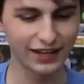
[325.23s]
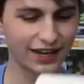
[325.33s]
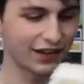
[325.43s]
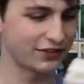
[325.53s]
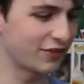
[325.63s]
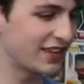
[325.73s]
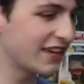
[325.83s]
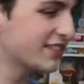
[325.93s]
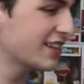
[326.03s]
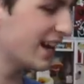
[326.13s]
Okay, guys, so
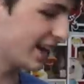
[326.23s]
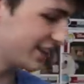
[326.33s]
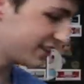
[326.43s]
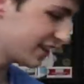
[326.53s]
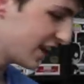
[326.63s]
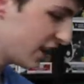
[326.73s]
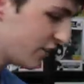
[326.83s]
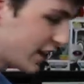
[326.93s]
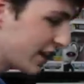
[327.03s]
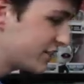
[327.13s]
this is,
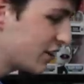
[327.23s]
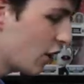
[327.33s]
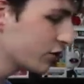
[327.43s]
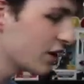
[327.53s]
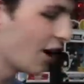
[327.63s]
if you guys don't